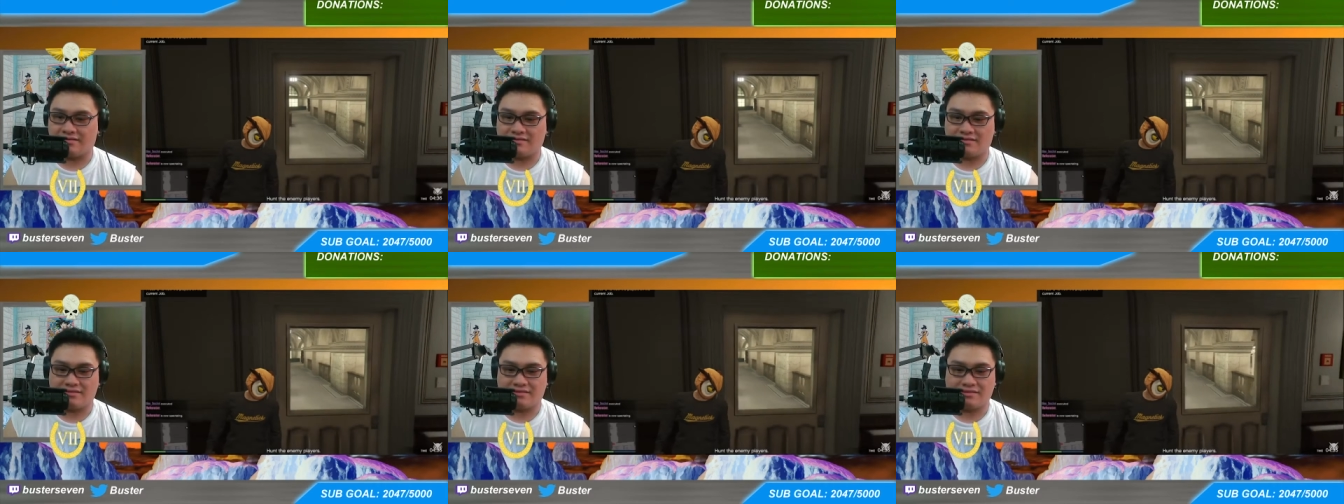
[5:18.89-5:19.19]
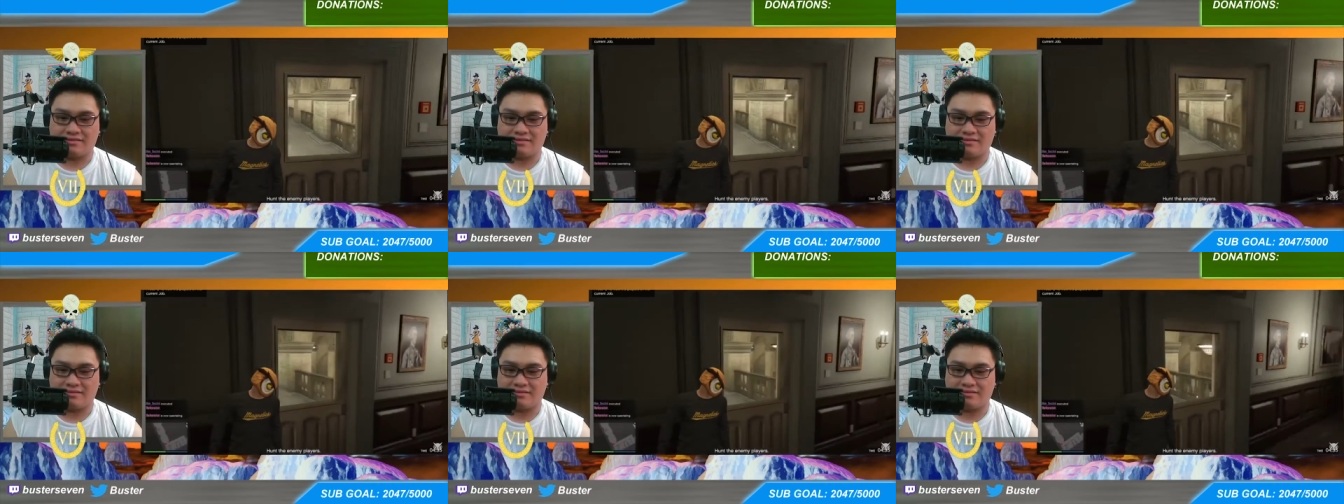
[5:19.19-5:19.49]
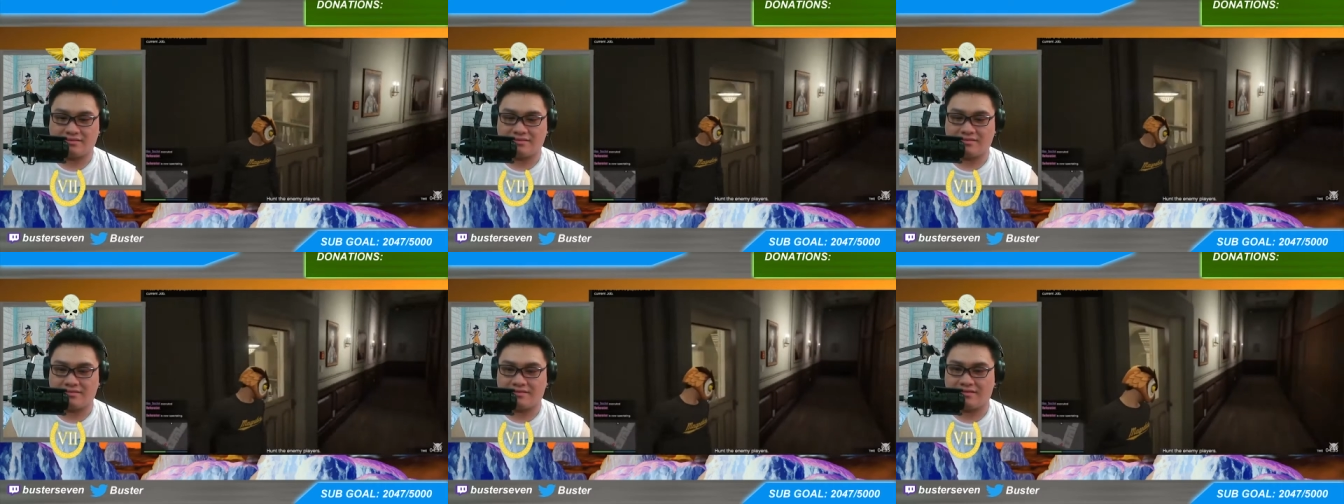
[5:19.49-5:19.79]
That
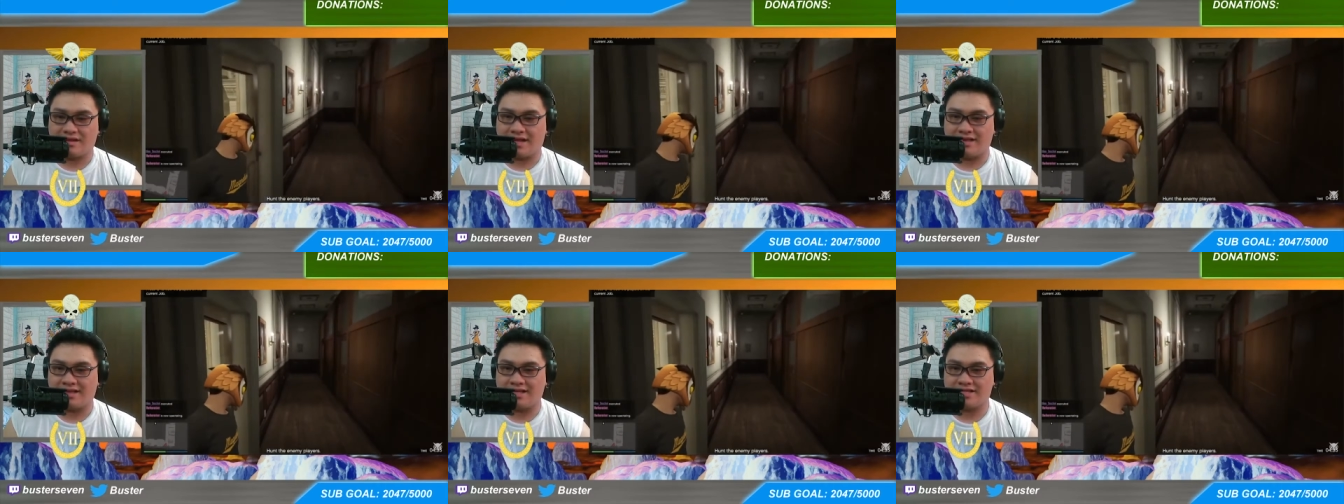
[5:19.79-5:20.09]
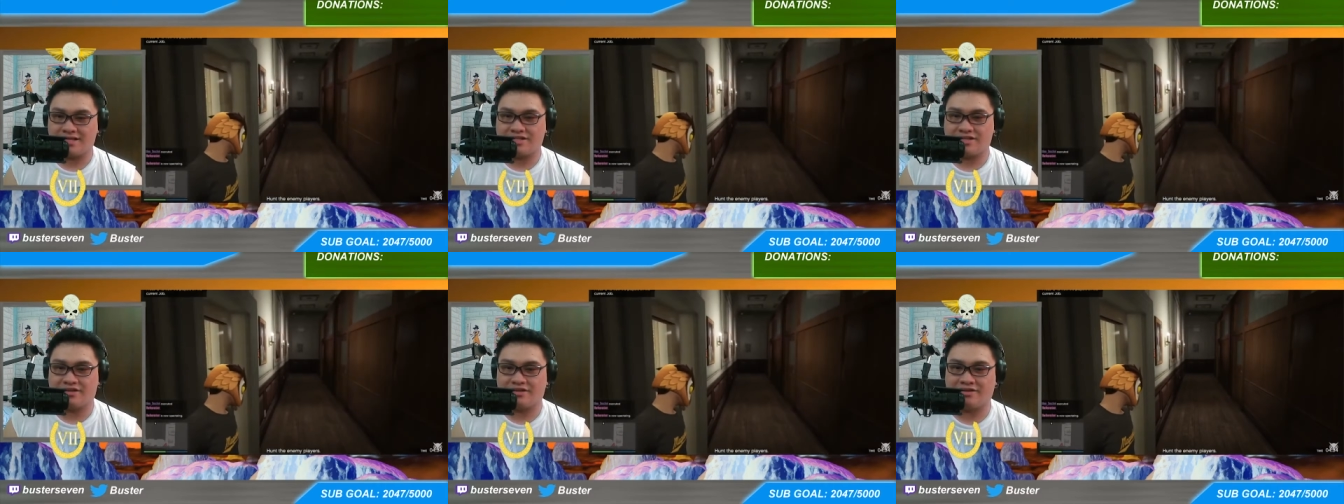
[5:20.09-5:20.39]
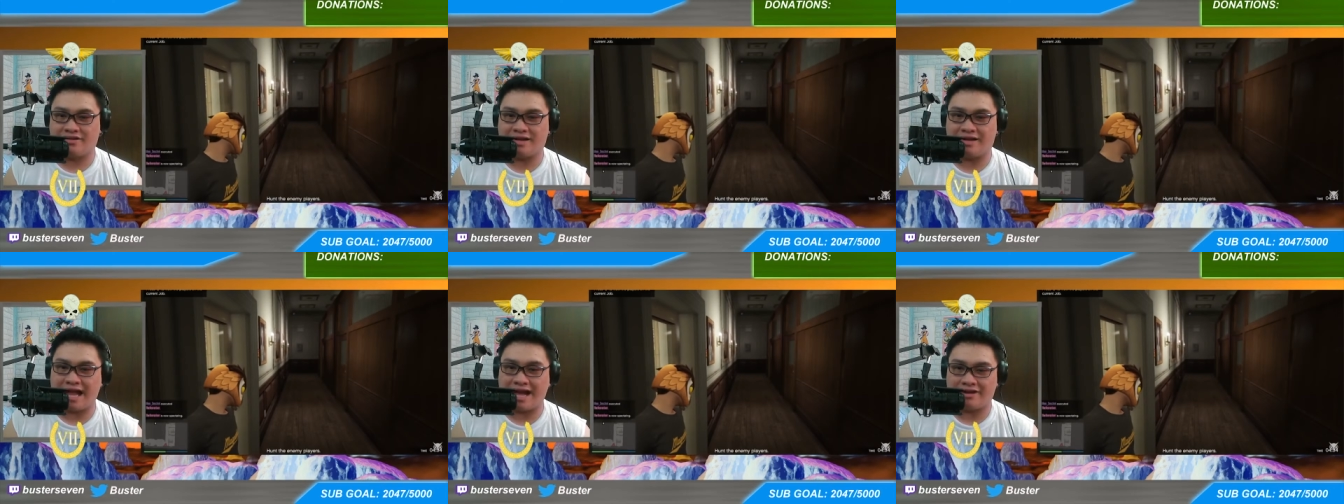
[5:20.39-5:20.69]
gas. Unless
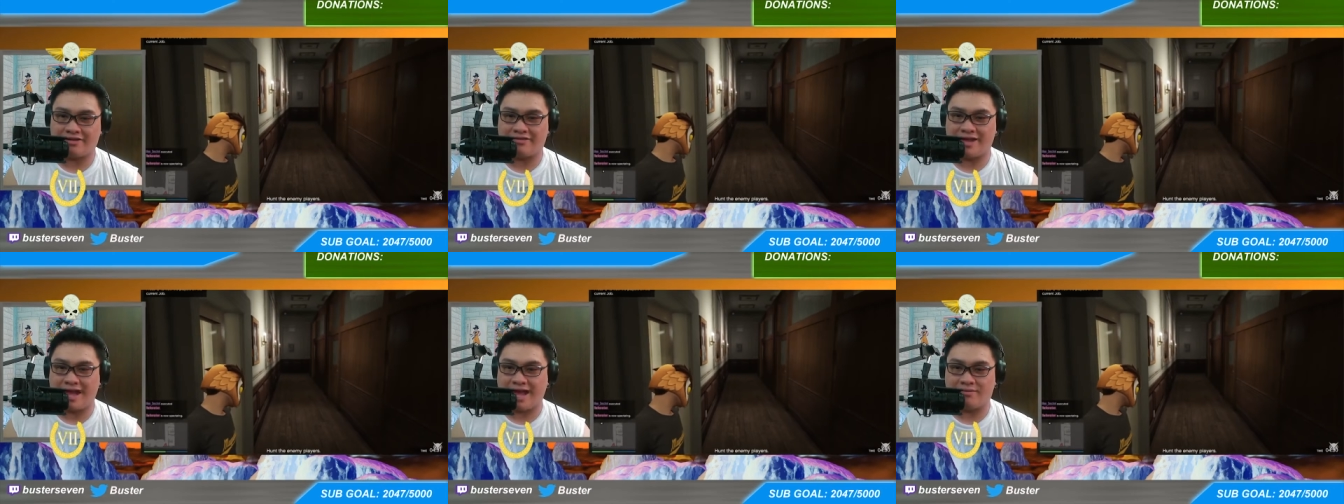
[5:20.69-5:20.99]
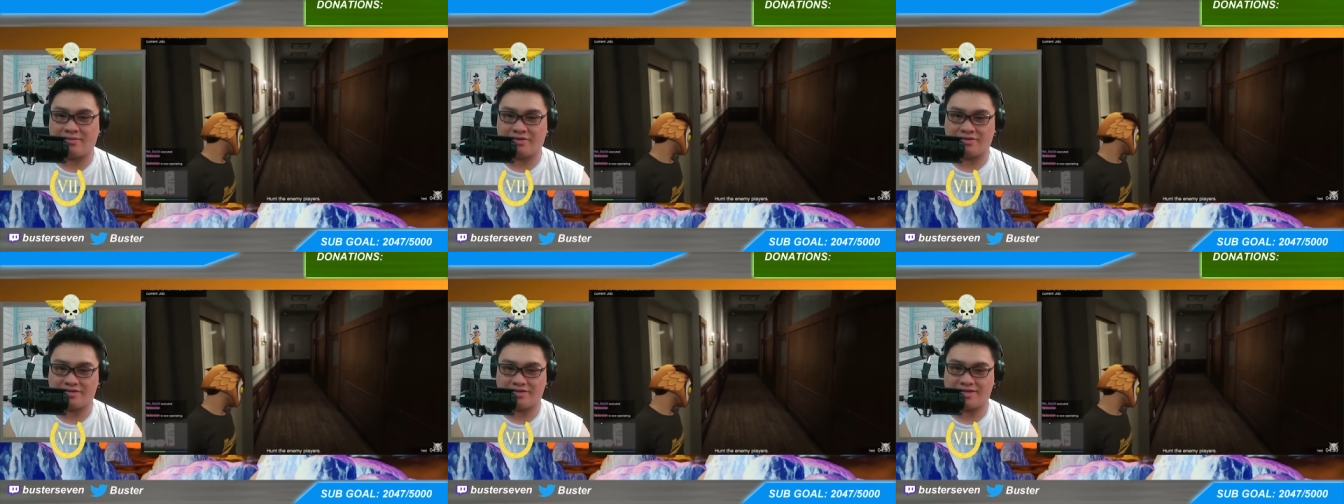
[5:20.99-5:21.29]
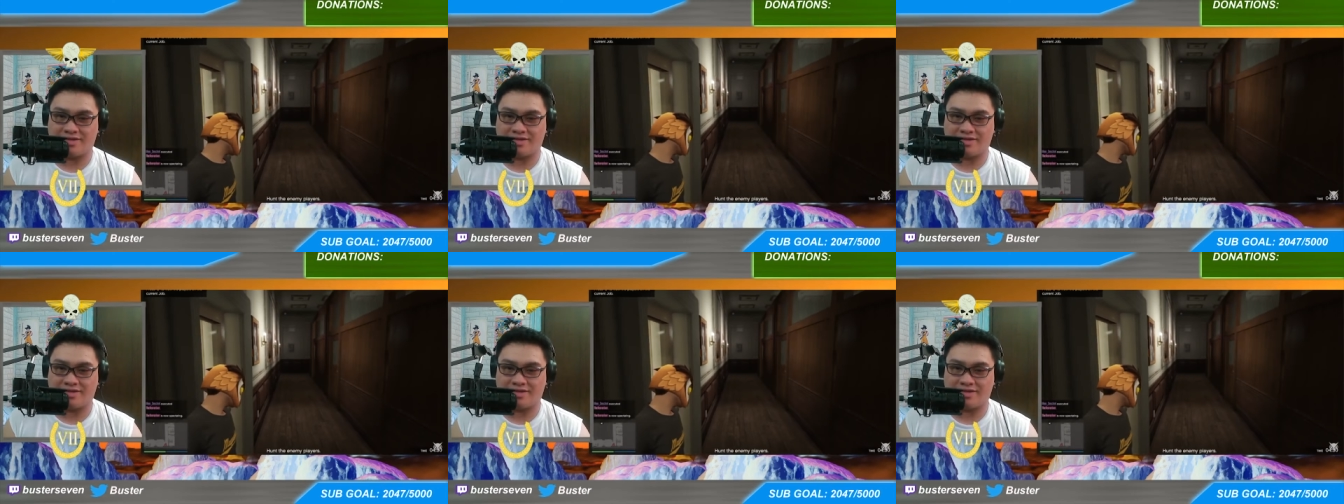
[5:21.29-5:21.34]
you're out of ammo or